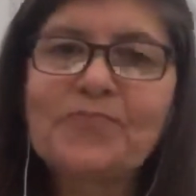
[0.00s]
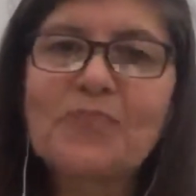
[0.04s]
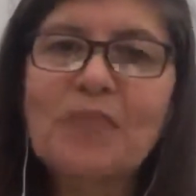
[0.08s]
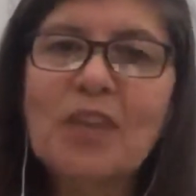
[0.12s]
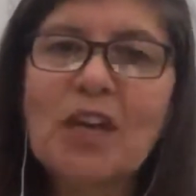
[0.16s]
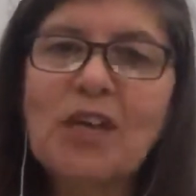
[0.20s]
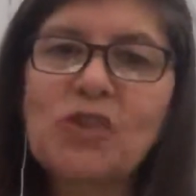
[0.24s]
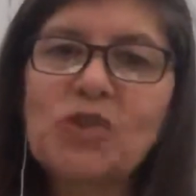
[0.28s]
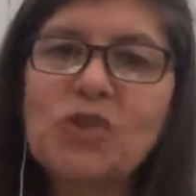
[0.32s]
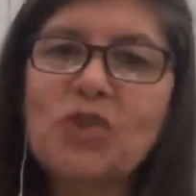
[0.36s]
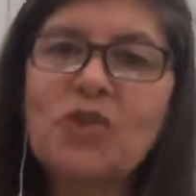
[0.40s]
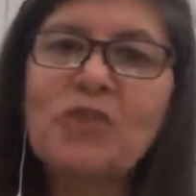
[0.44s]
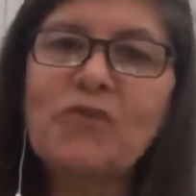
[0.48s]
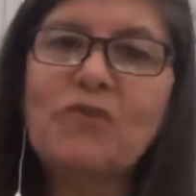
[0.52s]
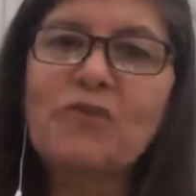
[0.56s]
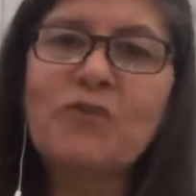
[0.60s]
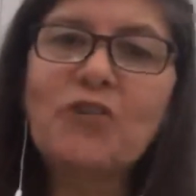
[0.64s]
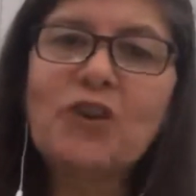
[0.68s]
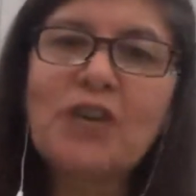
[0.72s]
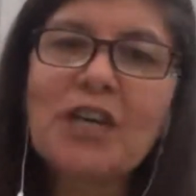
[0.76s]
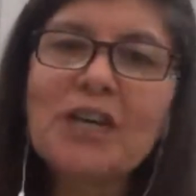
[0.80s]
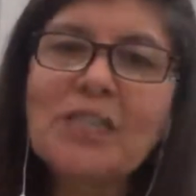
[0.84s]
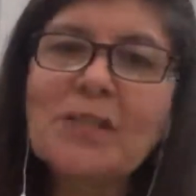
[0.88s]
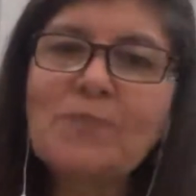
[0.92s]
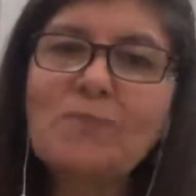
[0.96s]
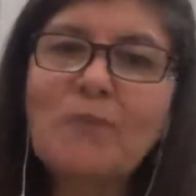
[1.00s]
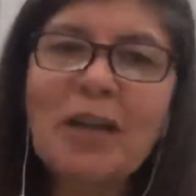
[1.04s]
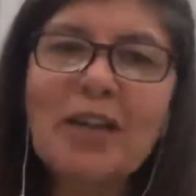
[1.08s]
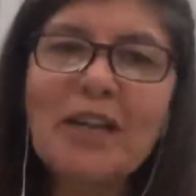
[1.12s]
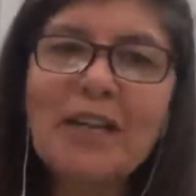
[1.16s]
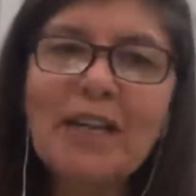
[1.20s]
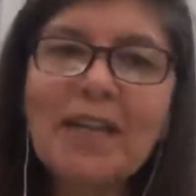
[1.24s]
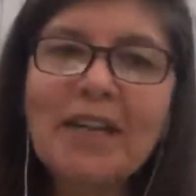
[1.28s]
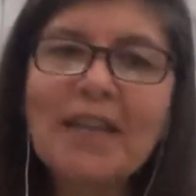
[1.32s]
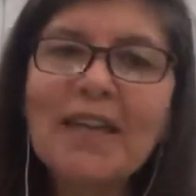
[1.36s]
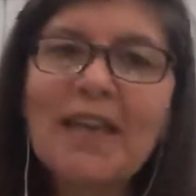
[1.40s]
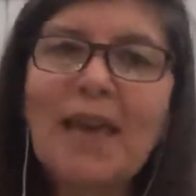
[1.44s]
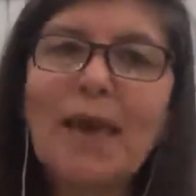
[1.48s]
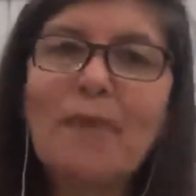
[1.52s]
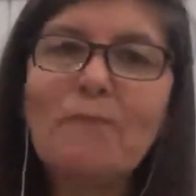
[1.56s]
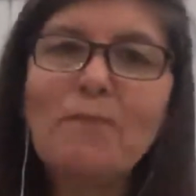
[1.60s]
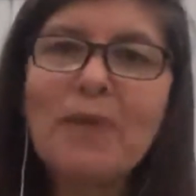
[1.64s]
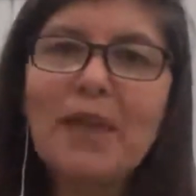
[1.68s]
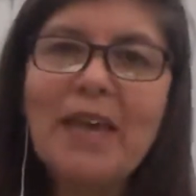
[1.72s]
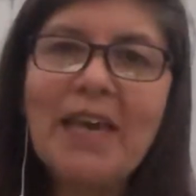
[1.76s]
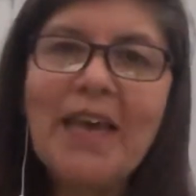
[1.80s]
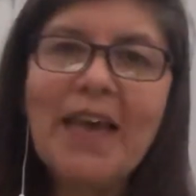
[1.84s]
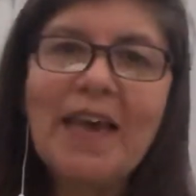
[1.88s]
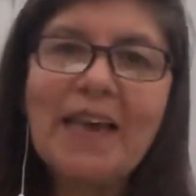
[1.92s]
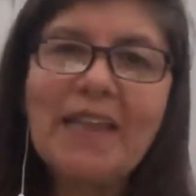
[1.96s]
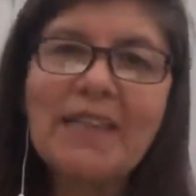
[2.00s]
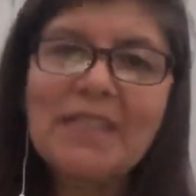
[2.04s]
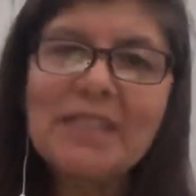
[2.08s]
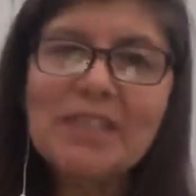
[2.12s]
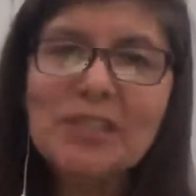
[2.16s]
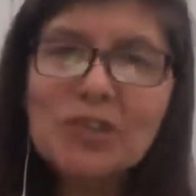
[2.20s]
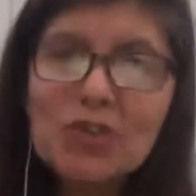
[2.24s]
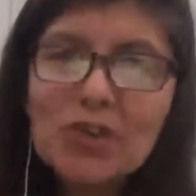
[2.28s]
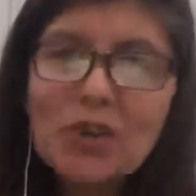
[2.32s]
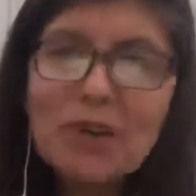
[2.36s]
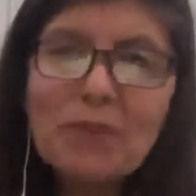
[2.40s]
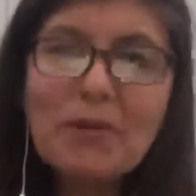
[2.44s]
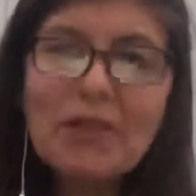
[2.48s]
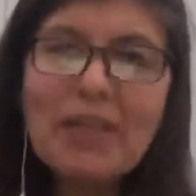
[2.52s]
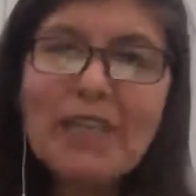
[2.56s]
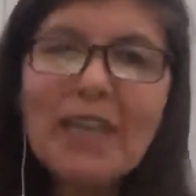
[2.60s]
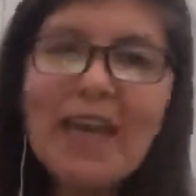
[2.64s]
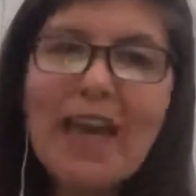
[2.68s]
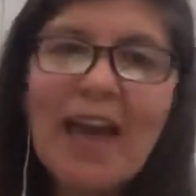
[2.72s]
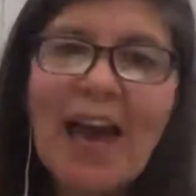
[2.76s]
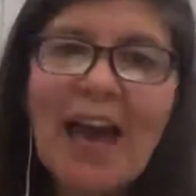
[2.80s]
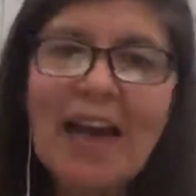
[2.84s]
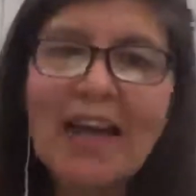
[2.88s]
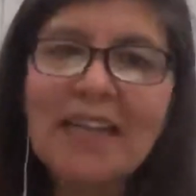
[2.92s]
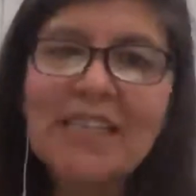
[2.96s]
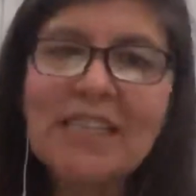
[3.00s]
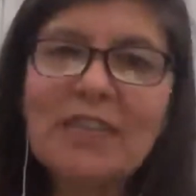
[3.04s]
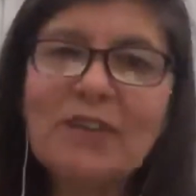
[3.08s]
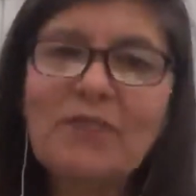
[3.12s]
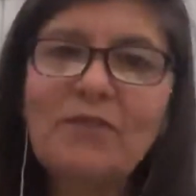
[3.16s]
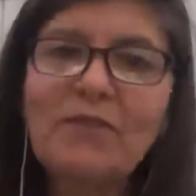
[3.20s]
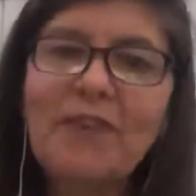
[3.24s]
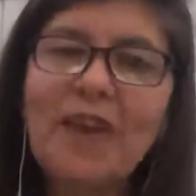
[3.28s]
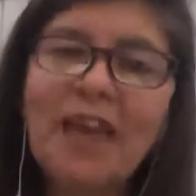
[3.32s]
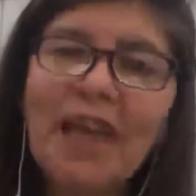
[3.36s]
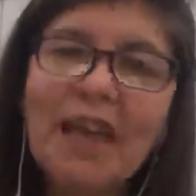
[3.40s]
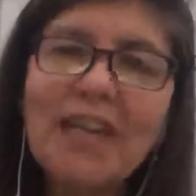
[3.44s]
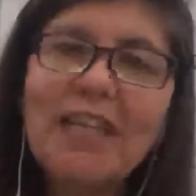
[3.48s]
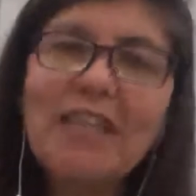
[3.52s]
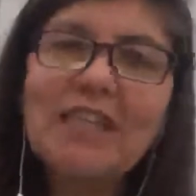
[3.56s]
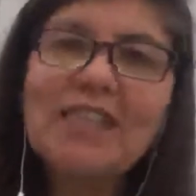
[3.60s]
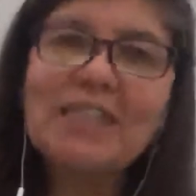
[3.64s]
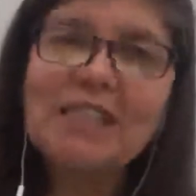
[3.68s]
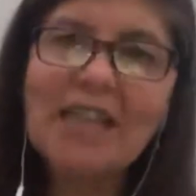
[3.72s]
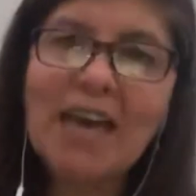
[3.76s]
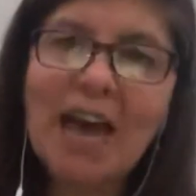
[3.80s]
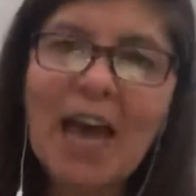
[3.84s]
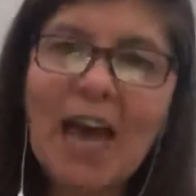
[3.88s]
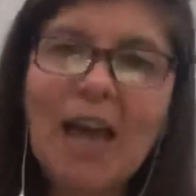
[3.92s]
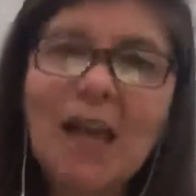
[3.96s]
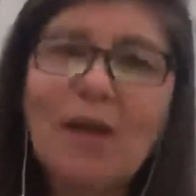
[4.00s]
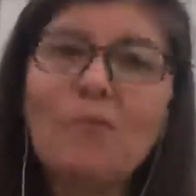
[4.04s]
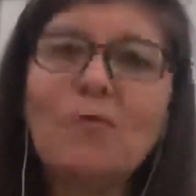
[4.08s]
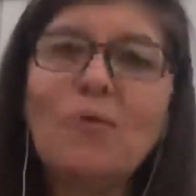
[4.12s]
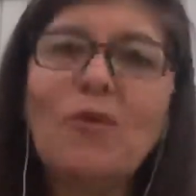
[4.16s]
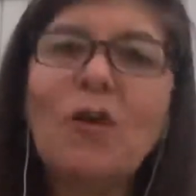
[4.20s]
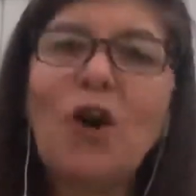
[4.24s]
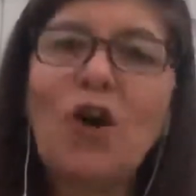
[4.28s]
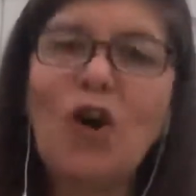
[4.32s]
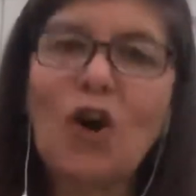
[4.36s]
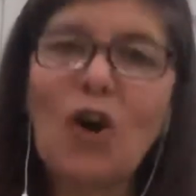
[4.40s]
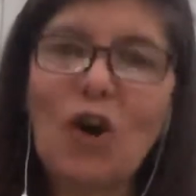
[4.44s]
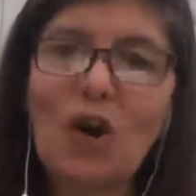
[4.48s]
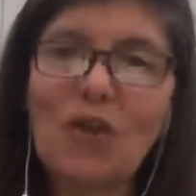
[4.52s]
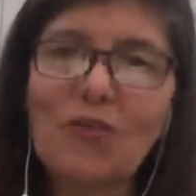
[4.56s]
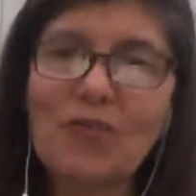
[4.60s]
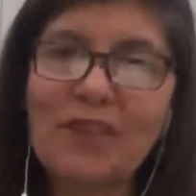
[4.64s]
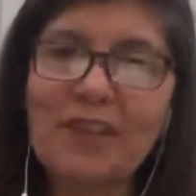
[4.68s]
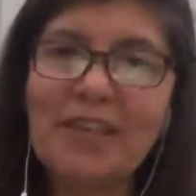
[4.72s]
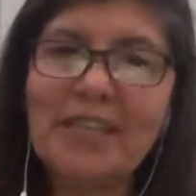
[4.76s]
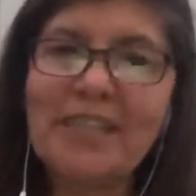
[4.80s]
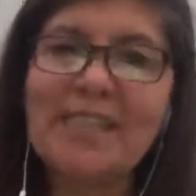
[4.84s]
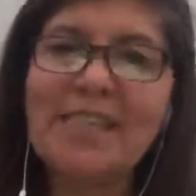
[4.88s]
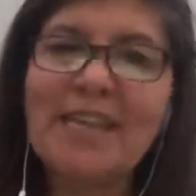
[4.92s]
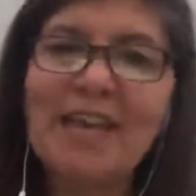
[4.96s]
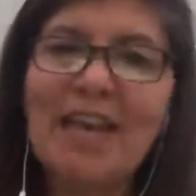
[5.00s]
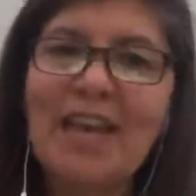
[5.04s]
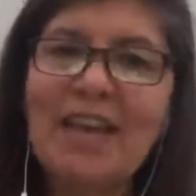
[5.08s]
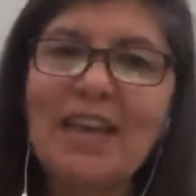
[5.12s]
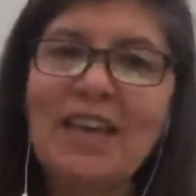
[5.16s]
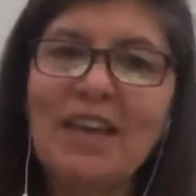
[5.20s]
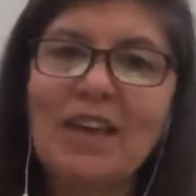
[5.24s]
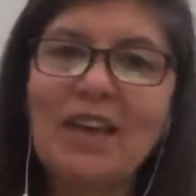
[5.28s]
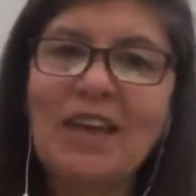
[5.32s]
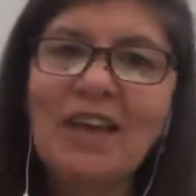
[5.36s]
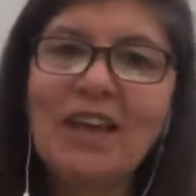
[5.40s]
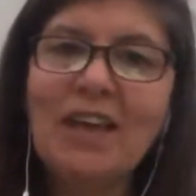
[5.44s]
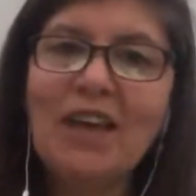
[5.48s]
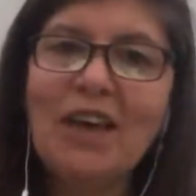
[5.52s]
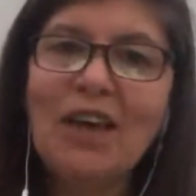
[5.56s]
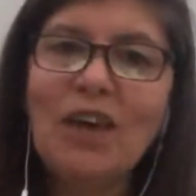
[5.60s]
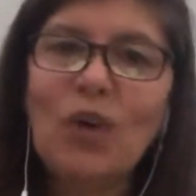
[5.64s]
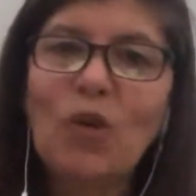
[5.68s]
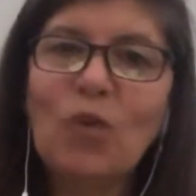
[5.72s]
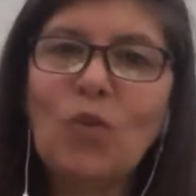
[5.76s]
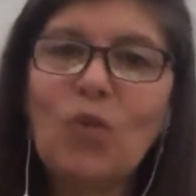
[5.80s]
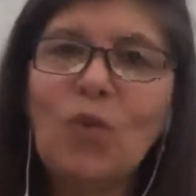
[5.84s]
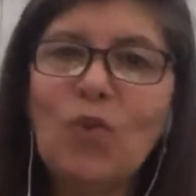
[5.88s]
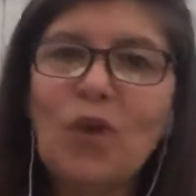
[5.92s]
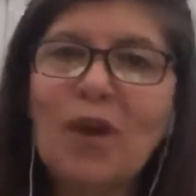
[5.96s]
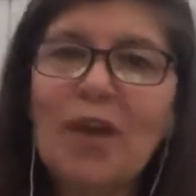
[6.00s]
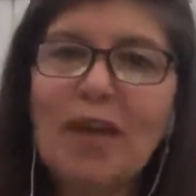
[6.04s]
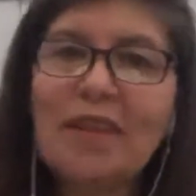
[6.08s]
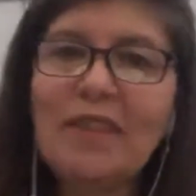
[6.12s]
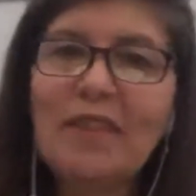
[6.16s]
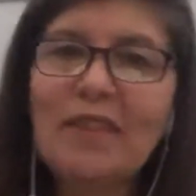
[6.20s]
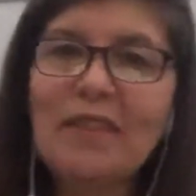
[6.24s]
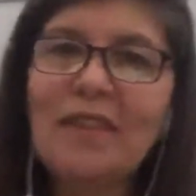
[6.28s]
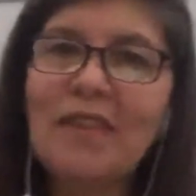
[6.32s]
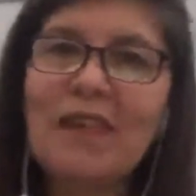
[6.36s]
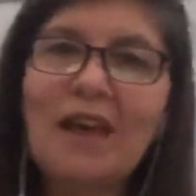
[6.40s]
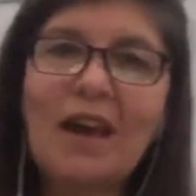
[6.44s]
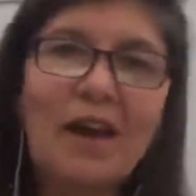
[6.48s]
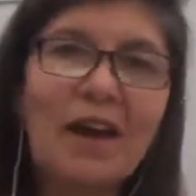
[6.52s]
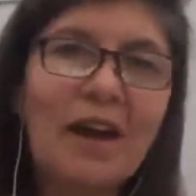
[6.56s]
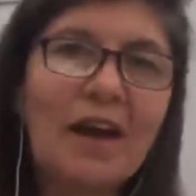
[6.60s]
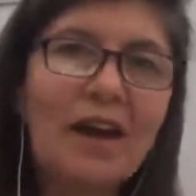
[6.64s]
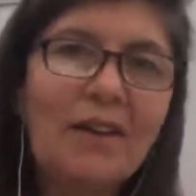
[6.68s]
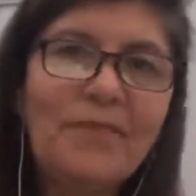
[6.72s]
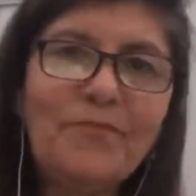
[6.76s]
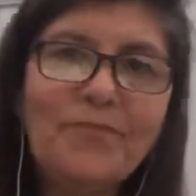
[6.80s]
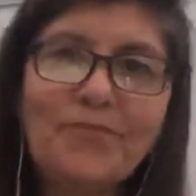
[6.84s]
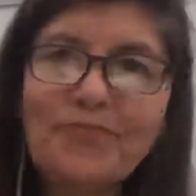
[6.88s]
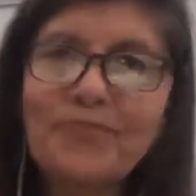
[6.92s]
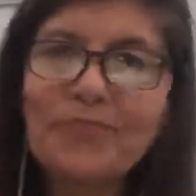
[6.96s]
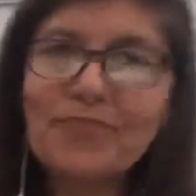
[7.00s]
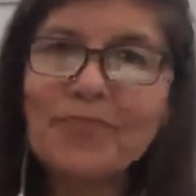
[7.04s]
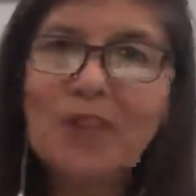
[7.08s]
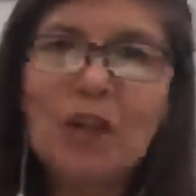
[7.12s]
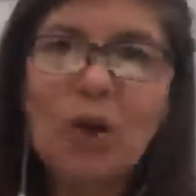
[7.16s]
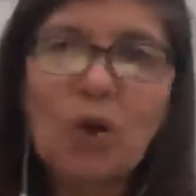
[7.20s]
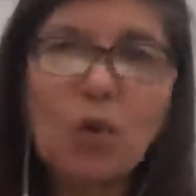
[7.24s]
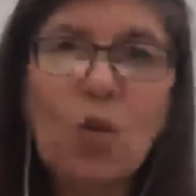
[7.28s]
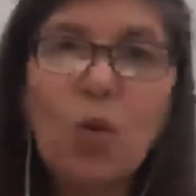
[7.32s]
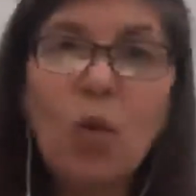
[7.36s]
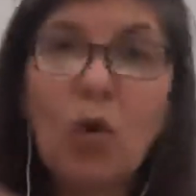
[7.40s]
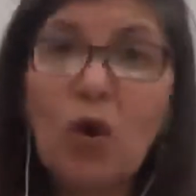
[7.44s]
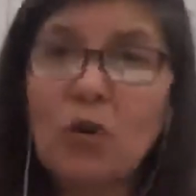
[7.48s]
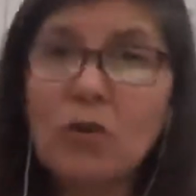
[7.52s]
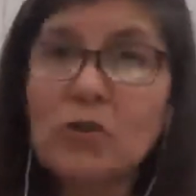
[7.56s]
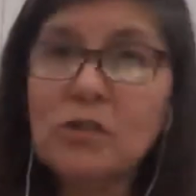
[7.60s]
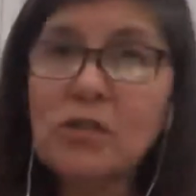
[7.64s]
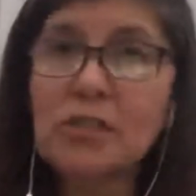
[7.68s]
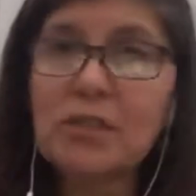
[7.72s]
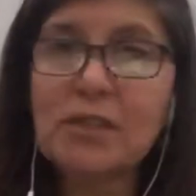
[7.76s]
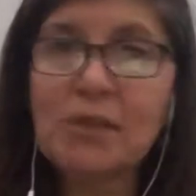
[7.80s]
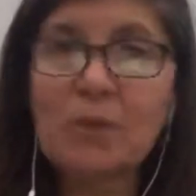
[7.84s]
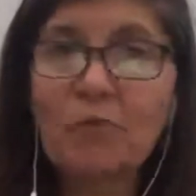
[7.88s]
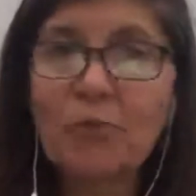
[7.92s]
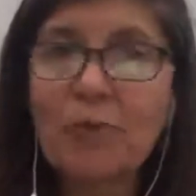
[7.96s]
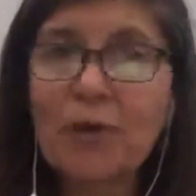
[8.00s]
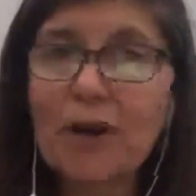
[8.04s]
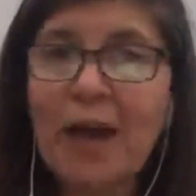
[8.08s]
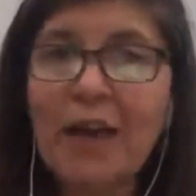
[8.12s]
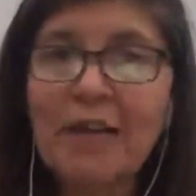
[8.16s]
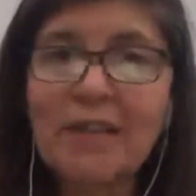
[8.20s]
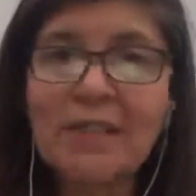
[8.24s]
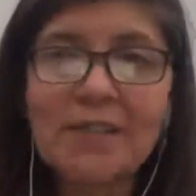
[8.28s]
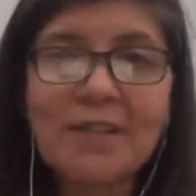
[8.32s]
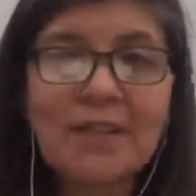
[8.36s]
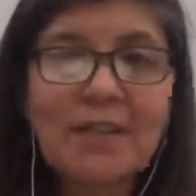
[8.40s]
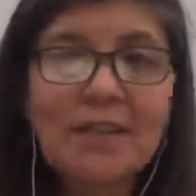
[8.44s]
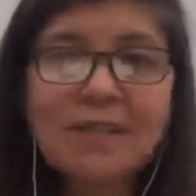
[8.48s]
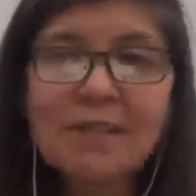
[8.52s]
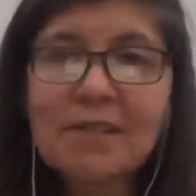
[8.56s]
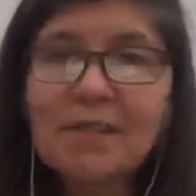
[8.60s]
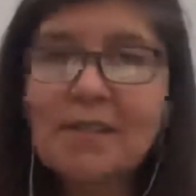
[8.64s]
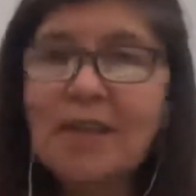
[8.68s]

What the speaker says: so the Forex market can be extremely active any time of the day with the quotes, the prices,